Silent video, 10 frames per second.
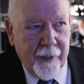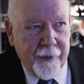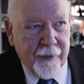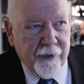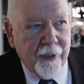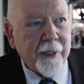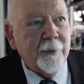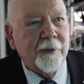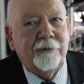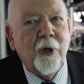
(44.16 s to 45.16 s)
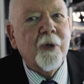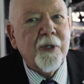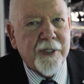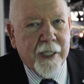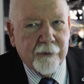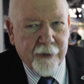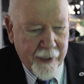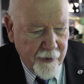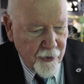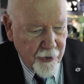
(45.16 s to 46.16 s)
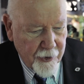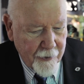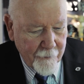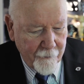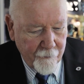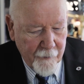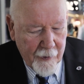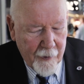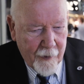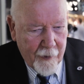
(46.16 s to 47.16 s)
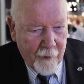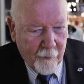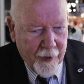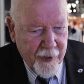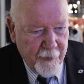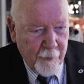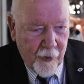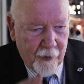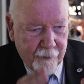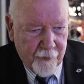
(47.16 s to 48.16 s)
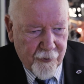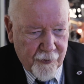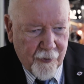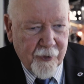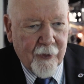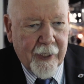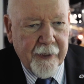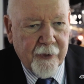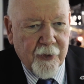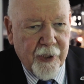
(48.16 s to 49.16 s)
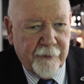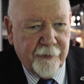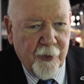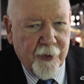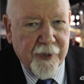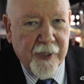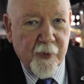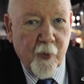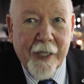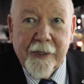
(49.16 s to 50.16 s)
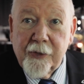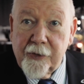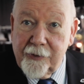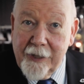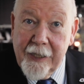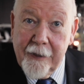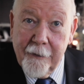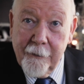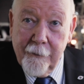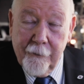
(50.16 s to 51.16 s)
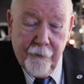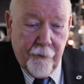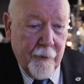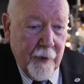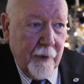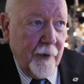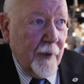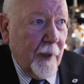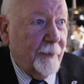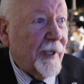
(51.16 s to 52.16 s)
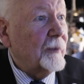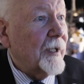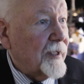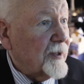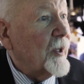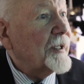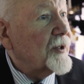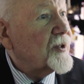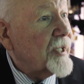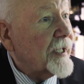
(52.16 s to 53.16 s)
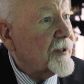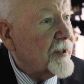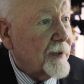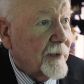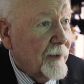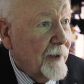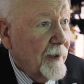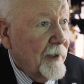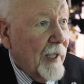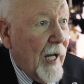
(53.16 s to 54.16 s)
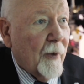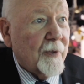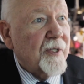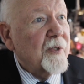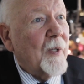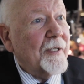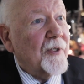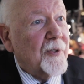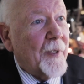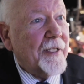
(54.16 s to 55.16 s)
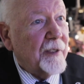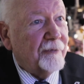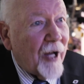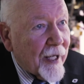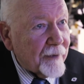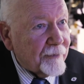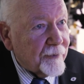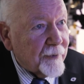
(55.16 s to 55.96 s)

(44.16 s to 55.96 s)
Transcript: an incredible focusing range, where a small studio light usually focuses 1 to 3, the big one is 1 to 6, ours is 1 to 25,